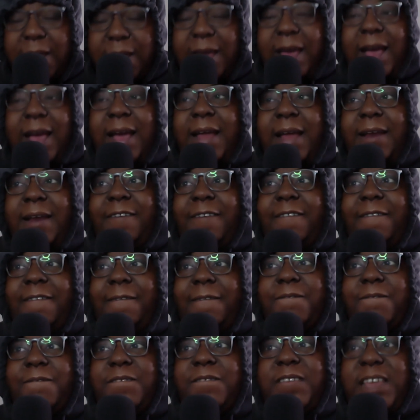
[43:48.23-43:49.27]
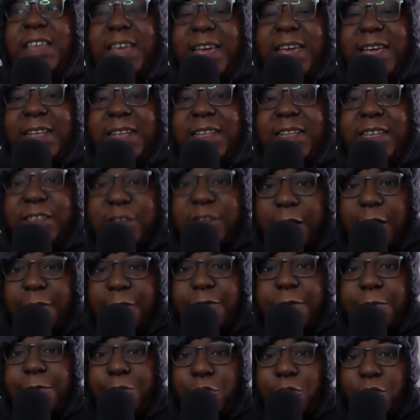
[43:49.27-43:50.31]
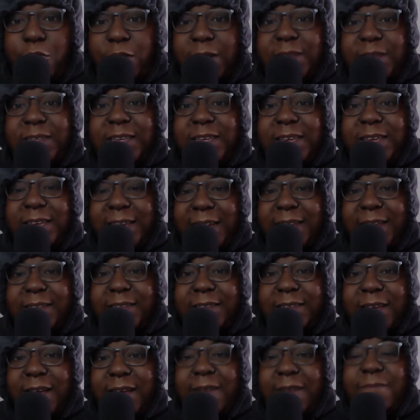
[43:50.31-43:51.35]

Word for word: And he deserves the plaudits he gets.